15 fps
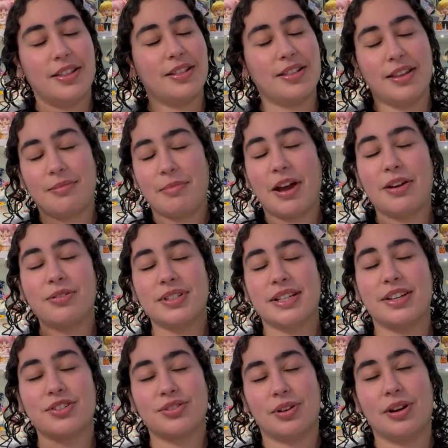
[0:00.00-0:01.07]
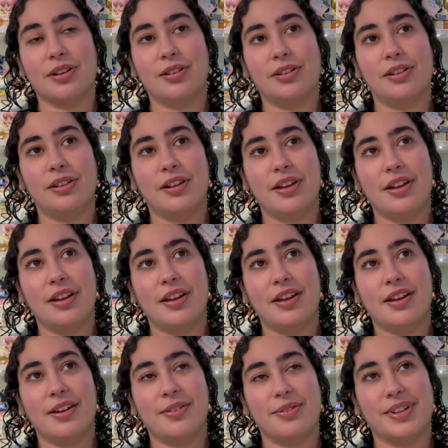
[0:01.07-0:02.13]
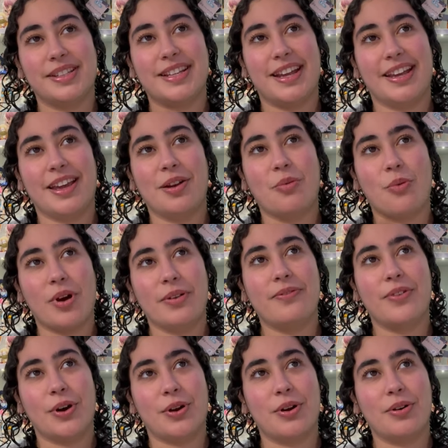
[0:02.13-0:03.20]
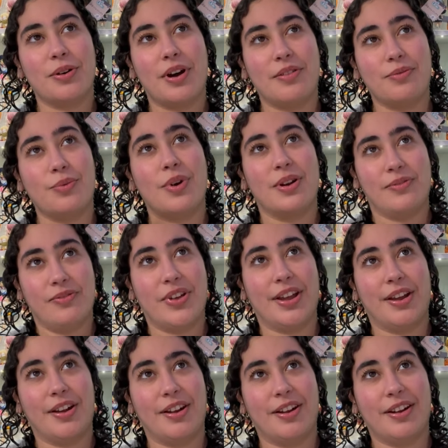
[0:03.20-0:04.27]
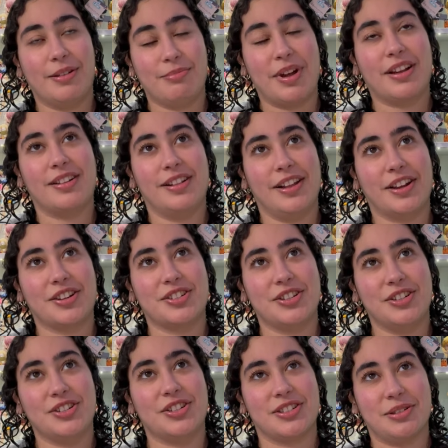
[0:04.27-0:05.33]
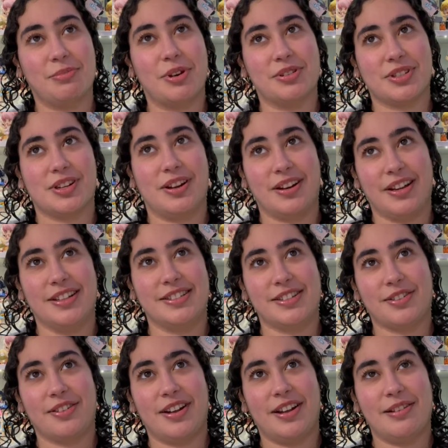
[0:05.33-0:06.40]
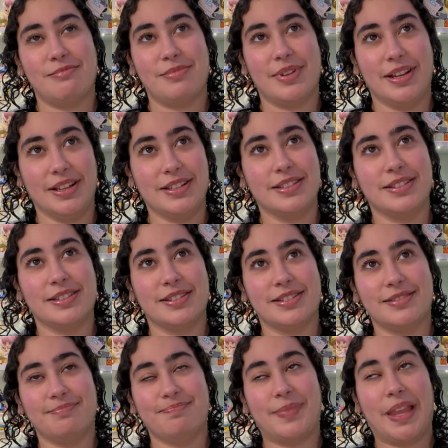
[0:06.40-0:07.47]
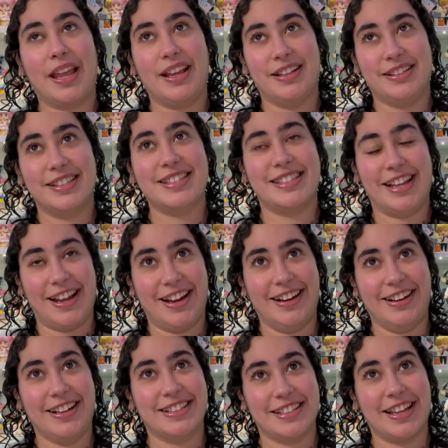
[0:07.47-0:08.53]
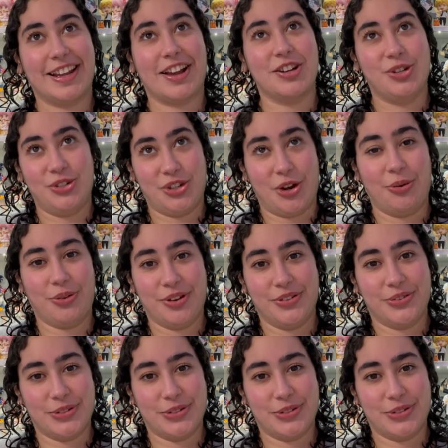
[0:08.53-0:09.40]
The amount I struggle with taking one photo of one figure in my collection just to post it on Instagram is insane. It's like a joke.